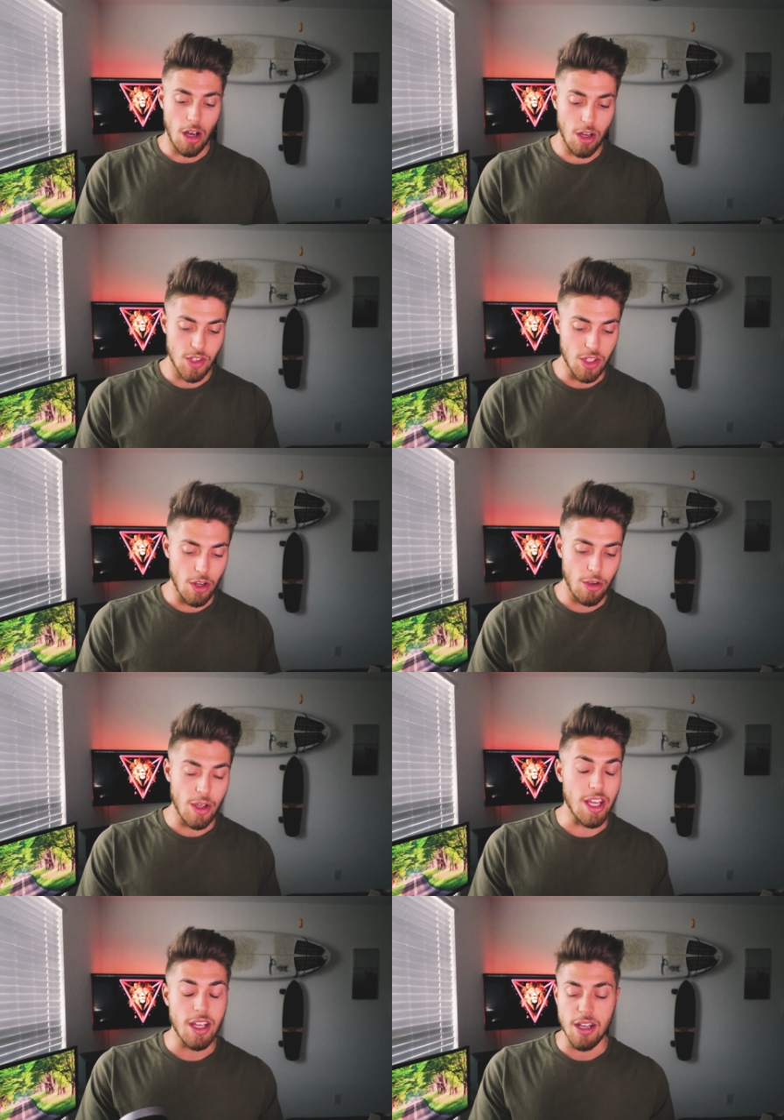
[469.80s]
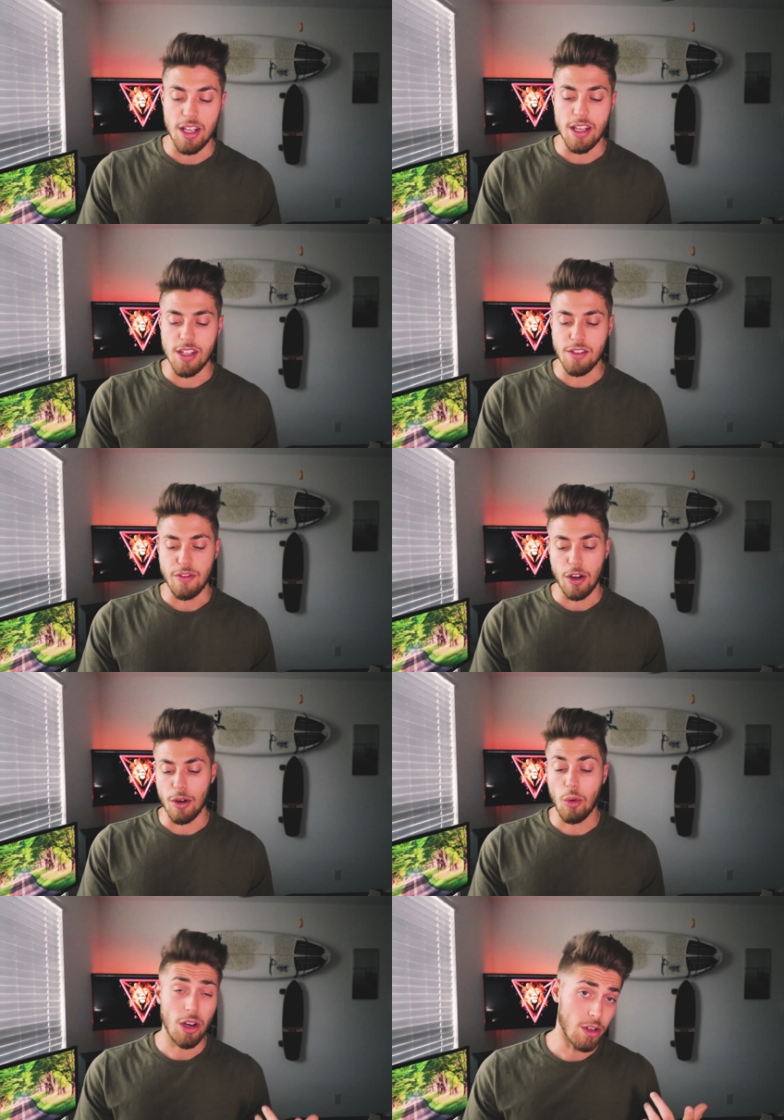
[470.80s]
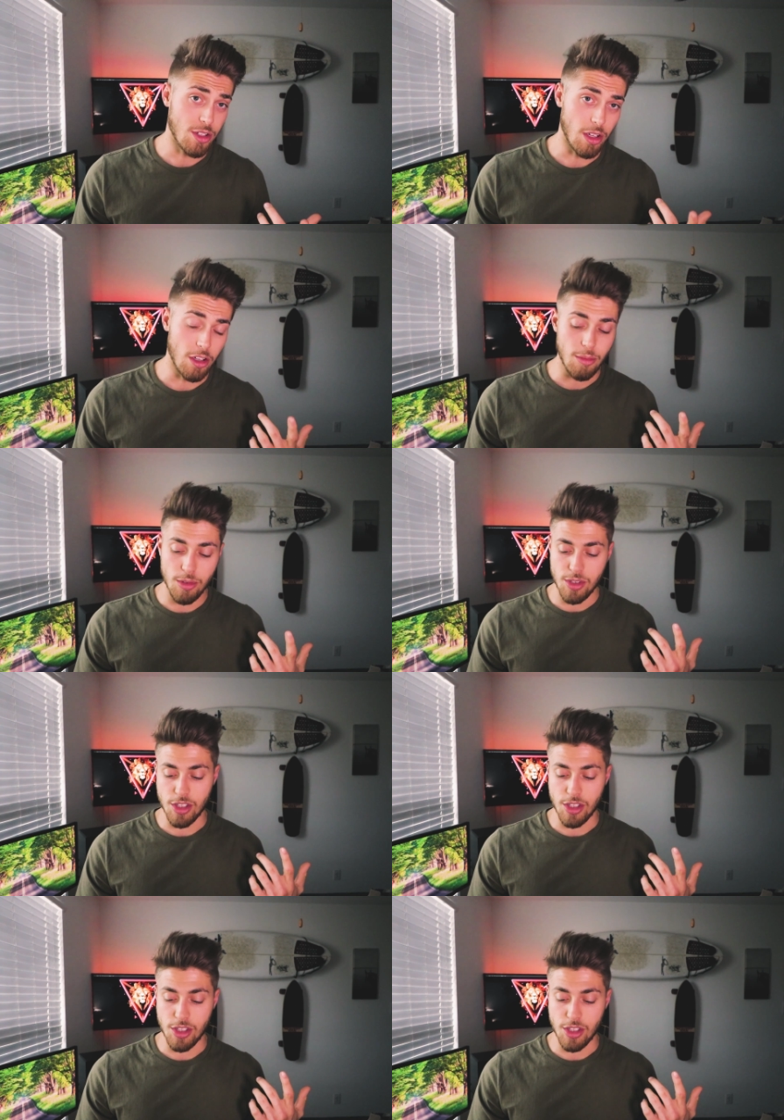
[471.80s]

Also, it is very water soluble,